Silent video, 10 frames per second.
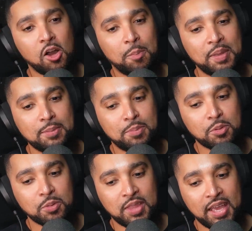of
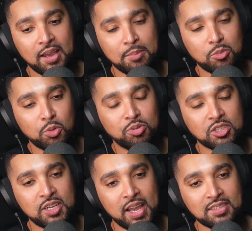people, they um, will
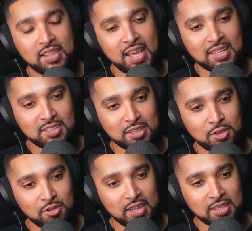project their
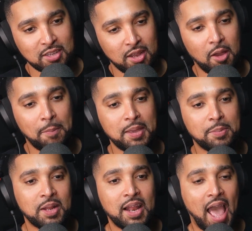insecurities. So a lot of
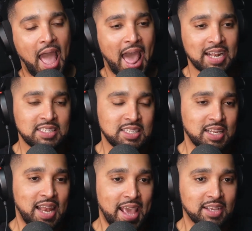people that are like
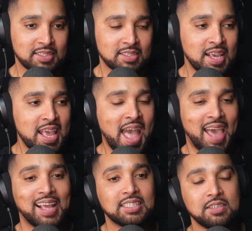anti-legs
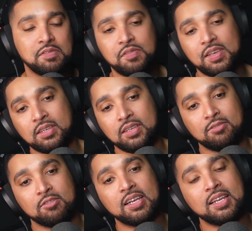and anti-feet,
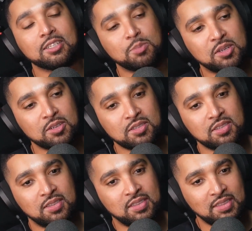really it's
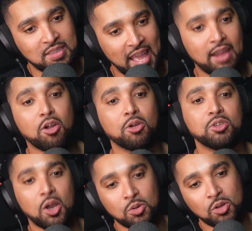because their
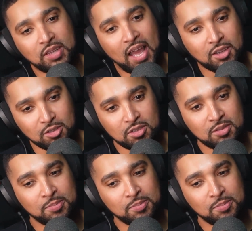own don't look that good. Also,